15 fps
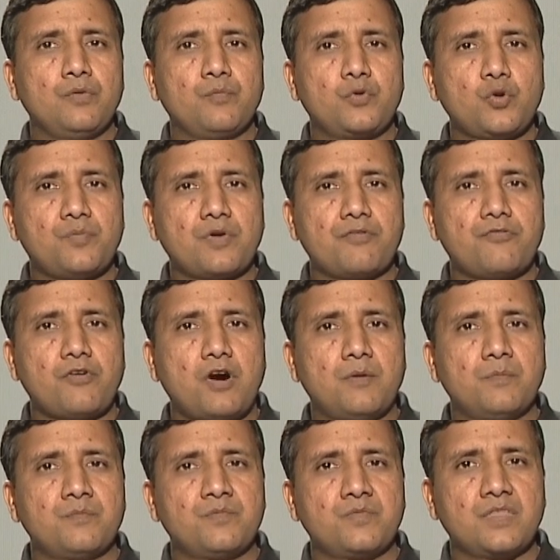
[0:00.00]
to
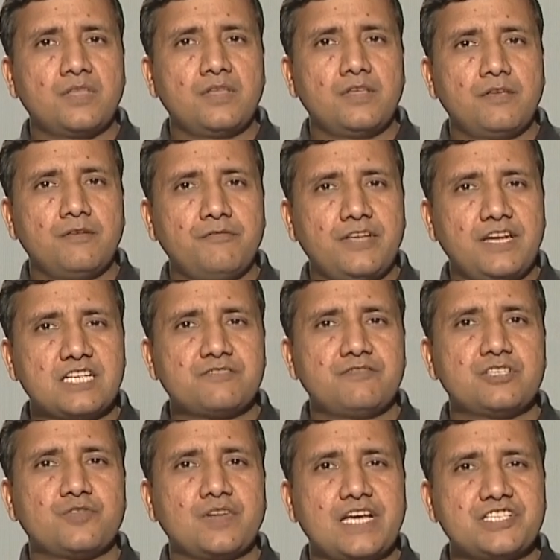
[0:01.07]
perform various
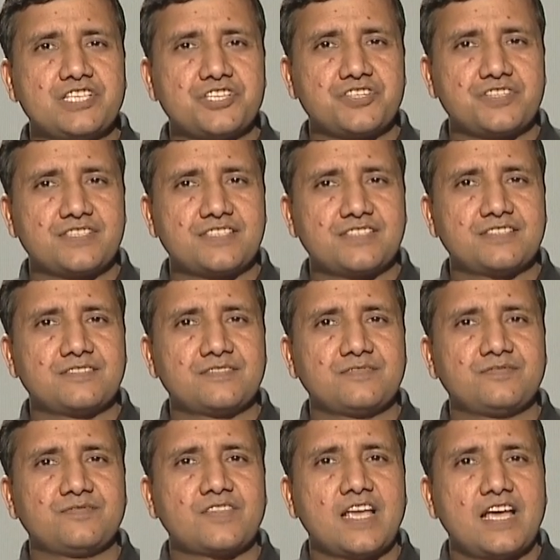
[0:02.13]
visualizations.
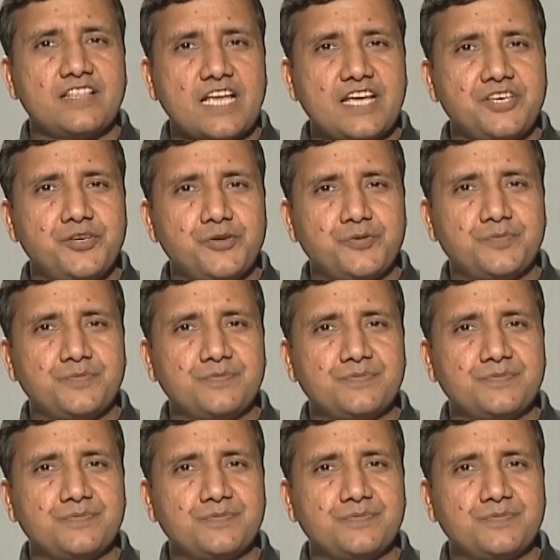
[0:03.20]
Thank you.